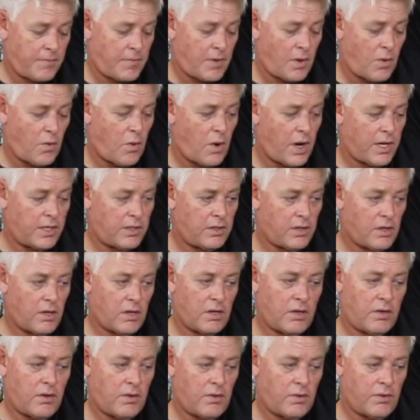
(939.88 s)
quite
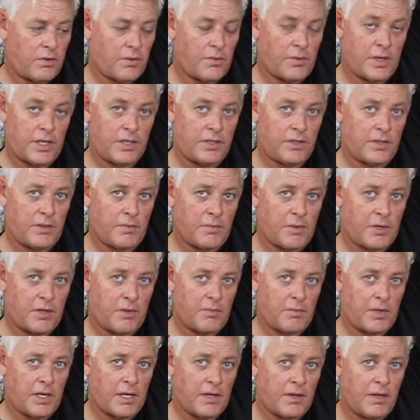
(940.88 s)
long all the way to the
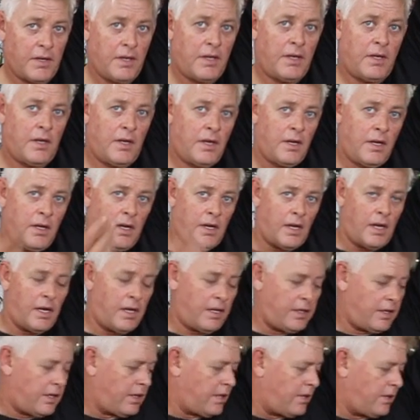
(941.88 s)
bottom here.
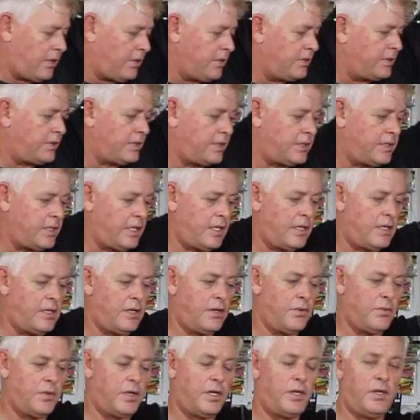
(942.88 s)
And then use the sinker
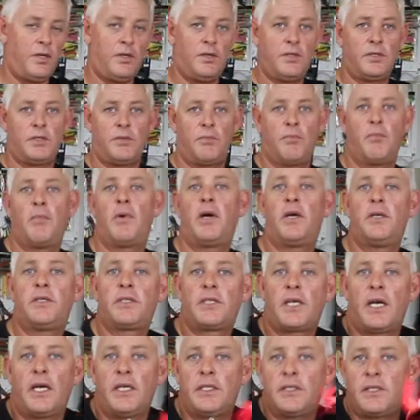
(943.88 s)
you want to use. In
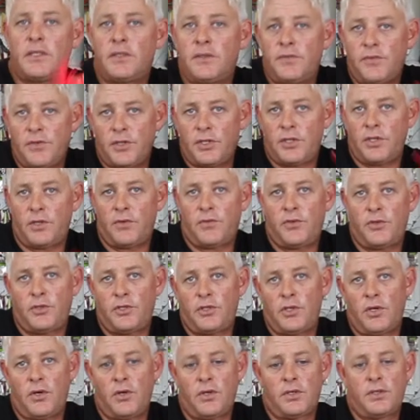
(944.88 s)
most cases, fishing for
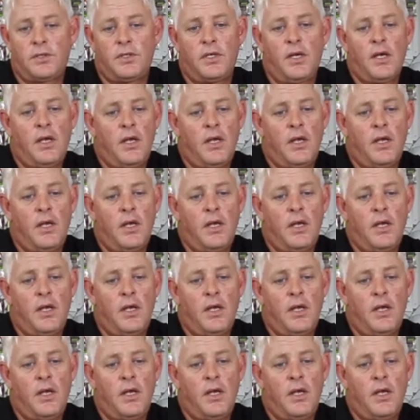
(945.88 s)
sharks,